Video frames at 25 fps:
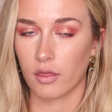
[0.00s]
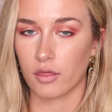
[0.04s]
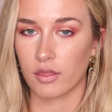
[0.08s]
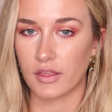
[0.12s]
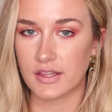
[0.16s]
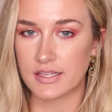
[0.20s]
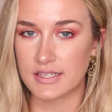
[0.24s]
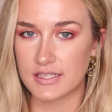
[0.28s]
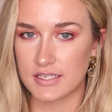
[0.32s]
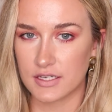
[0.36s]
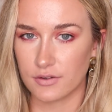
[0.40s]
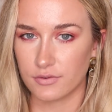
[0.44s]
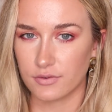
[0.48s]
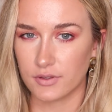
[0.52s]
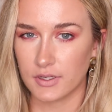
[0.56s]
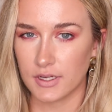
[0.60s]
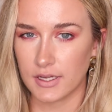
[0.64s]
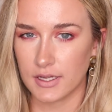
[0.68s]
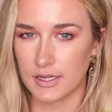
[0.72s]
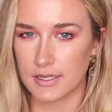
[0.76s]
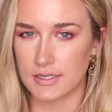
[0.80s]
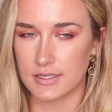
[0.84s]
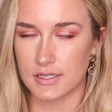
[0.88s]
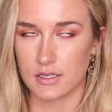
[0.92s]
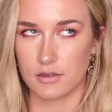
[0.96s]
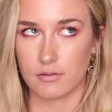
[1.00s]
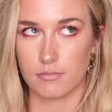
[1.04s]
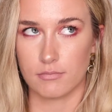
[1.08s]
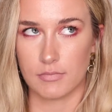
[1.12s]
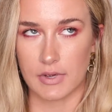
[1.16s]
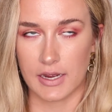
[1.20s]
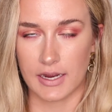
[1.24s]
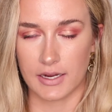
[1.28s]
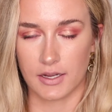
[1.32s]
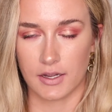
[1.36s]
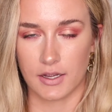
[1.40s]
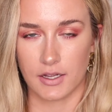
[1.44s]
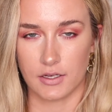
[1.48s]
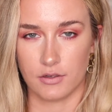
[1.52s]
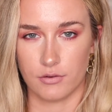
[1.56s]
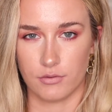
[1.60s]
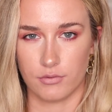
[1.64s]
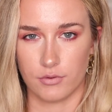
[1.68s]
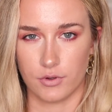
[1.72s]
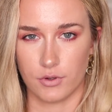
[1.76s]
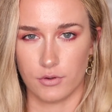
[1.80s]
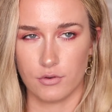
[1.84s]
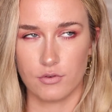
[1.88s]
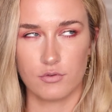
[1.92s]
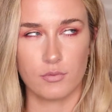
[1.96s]
This definitely isn't my kind
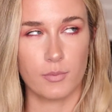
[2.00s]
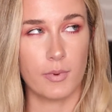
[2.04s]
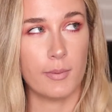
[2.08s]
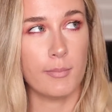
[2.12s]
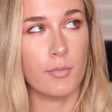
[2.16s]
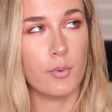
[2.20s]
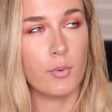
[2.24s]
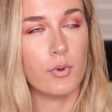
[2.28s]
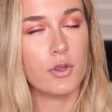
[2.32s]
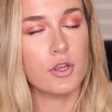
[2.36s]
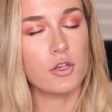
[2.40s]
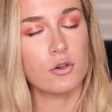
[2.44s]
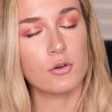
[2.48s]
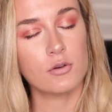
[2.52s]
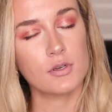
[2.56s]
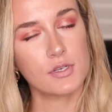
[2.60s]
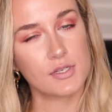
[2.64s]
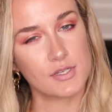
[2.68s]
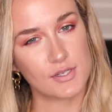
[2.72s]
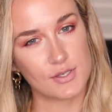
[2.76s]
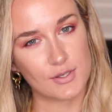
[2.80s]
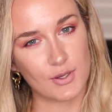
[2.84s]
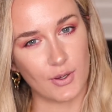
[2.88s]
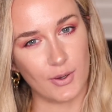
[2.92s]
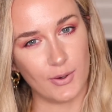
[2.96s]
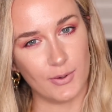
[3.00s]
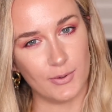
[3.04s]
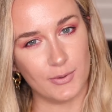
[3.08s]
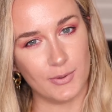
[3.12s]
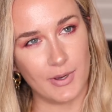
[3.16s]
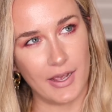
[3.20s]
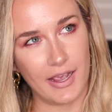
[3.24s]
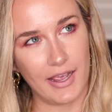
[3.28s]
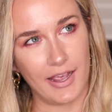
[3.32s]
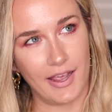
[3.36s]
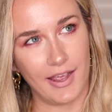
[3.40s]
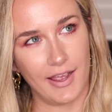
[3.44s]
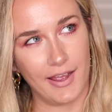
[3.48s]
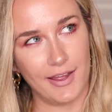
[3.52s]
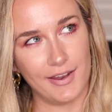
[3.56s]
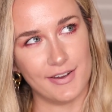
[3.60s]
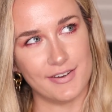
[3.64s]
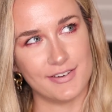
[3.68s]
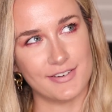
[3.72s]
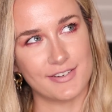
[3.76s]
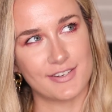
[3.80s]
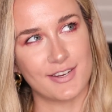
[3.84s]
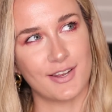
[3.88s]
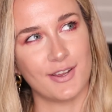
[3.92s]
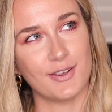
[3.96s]
of nude. Remember when you're at school
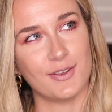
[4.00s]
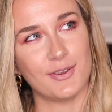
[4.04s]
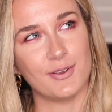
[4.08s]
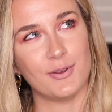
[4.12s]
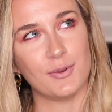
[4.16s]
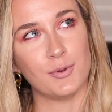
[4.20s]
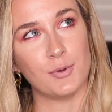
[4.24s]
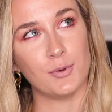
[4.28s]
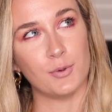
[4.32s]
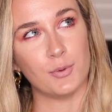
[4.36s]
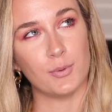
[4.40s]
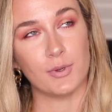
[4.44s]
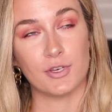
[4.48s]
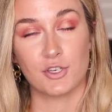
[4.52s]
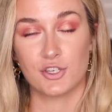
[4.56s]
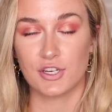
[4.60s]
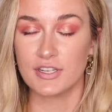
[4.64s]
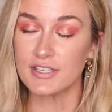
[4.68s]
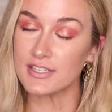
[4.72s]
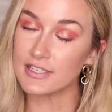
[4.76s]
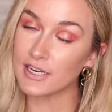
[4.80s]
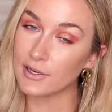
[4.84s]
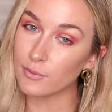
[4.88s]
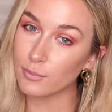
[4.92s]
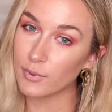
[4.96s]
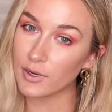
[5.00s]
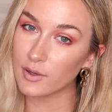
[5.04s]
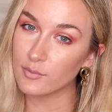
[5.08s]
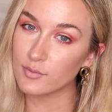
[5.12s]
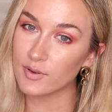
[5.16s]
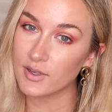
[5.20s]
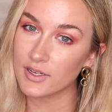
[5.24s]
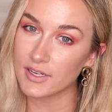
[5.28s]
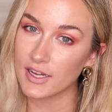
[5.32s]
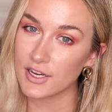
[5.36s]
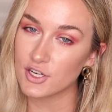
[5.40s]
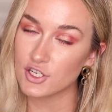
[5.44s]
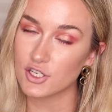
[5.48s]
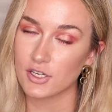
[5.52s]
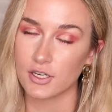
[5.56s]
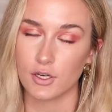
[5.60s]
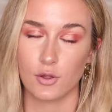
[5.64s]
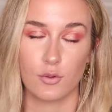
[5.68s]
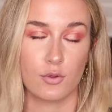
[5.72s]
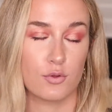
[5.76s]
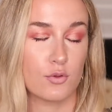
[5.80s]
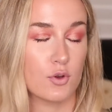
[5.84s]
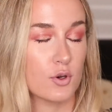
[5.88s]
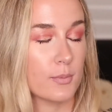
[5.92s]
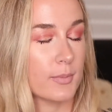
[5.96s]
and you just started wearing foundation and
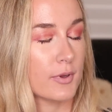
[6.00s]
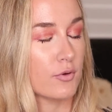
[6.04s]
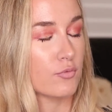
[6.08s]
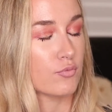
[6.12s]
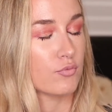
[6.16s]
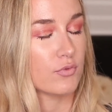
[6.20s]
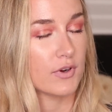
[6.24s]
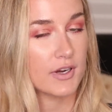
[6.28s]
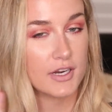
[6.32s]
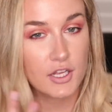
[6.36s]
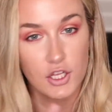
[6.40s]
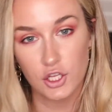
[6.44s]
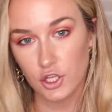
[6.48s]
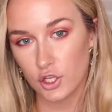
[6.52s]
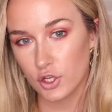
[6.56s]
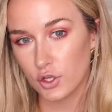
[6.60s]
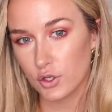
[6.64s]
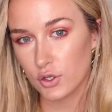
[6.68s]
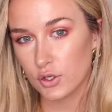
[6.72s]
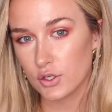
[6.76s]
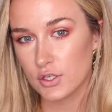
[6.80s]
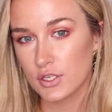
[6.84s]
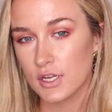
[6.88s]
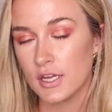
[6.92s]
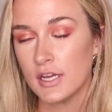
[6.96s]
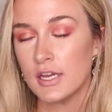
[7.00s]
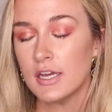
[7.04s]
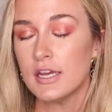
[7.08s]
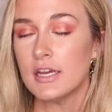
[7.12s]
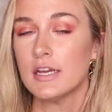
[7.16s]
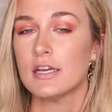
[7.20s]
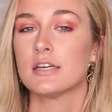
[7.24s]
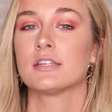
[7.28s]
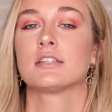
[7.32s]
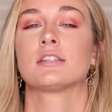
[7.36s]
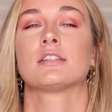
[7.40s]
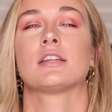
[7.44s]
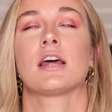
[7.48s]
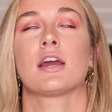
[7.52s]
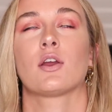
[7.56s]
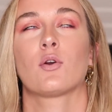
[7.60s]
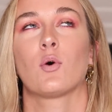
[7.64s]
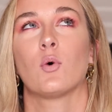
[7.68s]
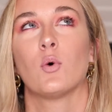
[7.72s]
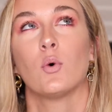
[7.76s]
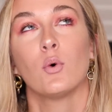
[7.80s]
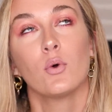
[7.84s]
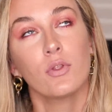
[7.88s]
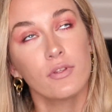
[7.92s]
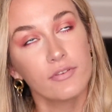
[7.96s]
you thought it'd be really cute to take
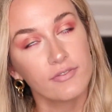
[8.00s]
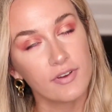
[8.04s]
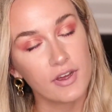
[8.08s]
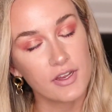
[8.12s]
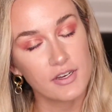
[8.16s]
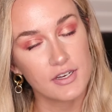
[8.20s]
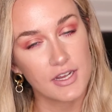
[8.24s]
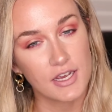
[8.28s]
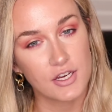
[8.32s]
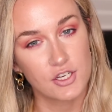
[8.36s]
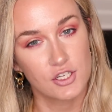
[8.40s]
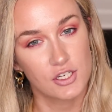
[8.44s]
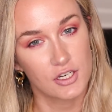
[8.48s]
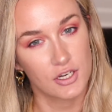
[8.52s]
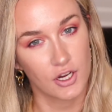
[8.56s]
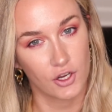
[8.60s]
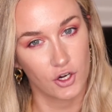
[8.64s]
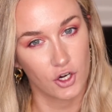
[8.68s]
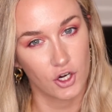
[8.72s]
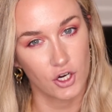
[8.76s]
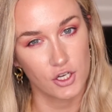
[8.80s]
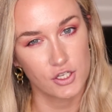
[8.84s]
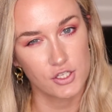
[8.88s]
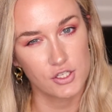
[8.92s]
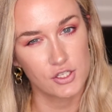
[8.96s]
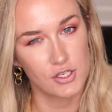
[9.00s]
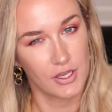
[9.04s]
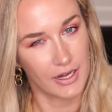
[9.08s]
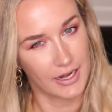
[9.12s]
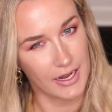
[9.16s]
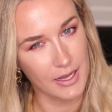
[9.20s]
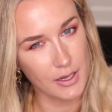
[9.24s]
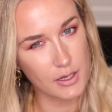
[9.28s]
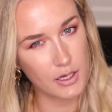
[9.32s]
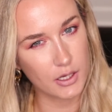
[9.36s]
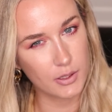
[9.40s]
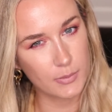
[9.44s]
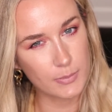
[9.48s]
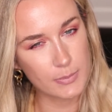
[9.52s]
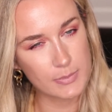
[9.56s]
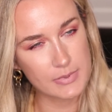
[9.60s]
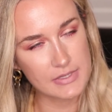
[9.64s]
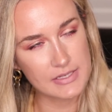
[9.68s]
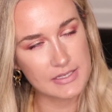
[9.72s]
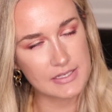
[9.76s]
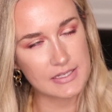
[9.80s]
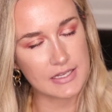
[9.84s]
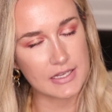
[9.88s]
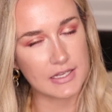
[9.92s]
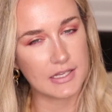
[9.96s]
all the foundation across your
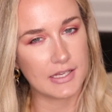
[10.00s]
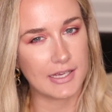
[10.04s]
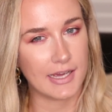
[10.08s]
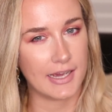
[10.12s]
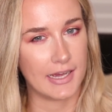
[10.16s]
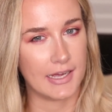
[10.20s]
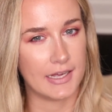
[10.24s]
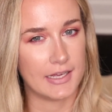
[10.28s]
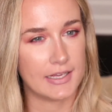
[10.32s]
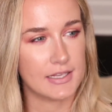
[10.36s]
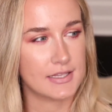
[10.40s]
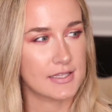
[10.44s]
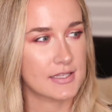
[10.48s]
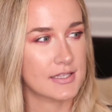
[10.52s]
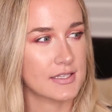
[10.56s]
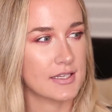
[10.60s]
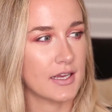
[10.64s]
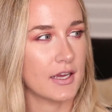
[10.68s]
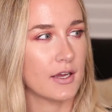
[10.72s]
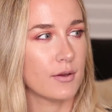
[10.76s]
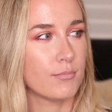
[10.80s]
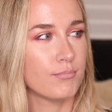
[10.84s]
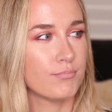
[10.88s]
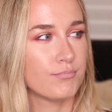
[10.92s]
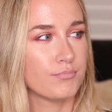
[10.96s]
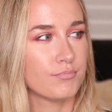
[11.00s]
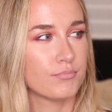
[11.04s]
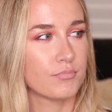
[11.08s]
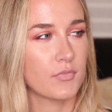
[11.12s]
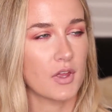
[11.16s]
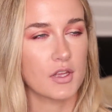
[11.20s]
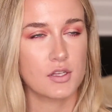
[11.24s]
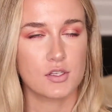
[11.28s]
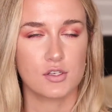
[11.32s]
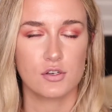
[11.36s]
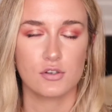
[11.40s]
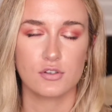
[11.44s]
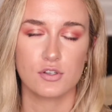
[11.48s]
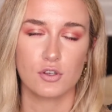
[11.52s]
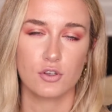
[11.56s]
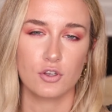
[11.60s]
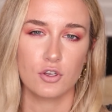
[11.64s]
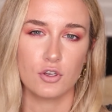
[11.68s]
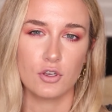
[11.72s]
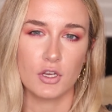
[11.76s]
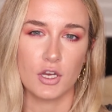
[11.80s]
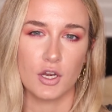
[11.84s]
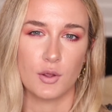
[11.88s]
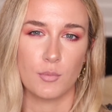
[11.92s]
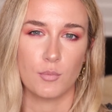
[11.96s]
lips? Yeah, it's not so
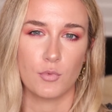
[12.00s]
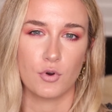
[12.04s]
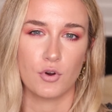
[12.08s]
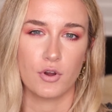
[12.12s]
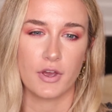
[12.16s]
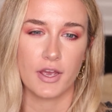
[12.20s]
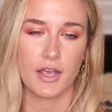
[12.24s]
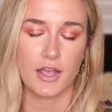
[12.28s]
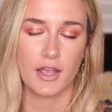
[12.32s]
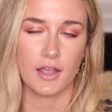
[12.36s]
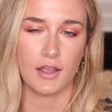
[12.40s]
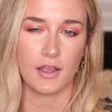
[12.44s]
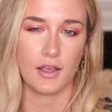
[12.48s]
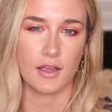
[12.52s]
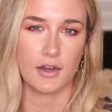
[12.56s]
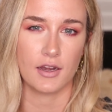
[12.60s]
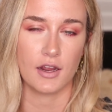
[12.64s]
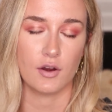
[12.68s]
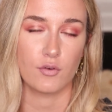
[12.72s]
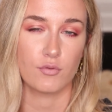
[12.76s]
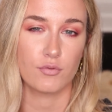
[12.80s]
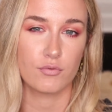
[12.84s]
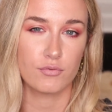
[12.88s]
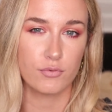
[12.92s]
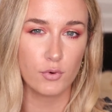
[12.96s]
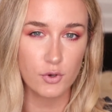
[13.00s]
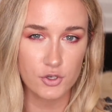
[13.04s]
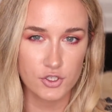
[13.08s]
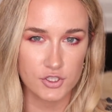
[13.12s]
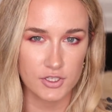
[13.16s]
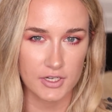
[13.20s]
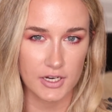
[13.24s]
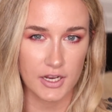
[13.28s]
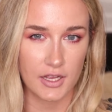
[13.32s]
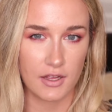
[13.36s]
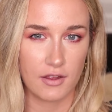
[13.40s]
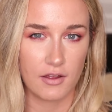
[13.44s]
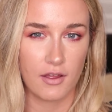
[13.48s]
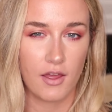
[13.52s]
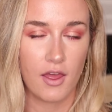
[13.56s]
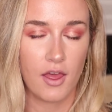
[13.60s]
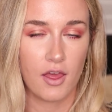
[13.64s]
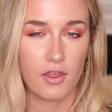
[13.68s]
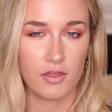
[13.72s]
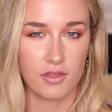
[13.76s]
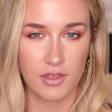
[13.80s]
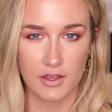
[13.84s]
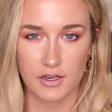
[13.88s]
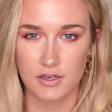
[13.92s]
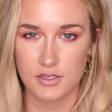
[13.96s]
cute anymore, and unfortunately
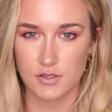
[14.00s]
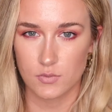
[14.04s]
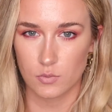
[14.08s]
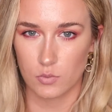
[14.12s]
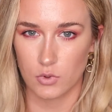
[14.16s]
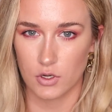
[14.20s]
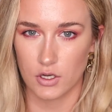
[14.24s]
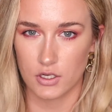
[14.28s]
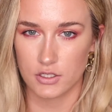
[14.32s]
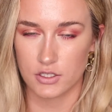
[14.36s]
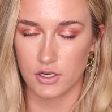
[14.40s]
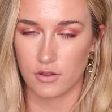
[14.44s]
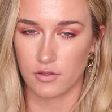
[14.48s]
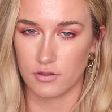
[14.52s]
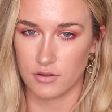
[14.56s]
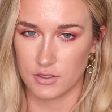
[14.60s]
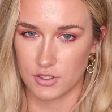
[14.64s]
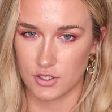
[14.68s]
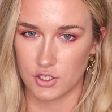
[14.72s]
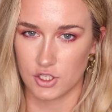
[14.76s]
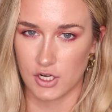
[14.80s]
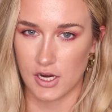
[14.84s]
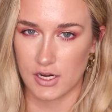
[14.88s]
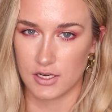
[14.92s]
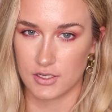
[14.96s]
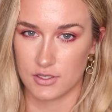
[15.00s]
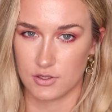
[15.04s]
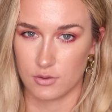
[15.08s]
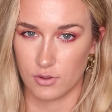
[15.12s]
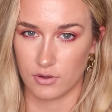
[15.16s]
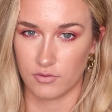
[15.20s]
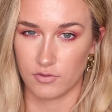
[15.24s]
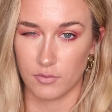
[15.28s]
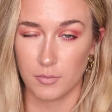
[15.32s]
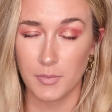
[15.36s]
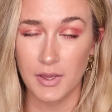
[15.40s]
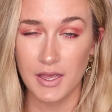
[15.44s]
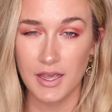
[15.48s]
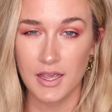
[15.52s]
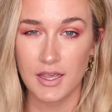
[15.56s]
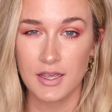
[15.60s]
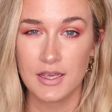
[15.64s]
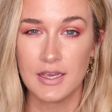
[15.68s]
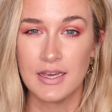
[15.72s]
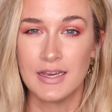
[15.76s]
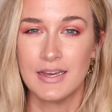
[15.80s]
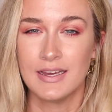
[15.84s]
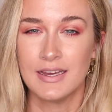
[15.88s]
that is what this shade is doing for me.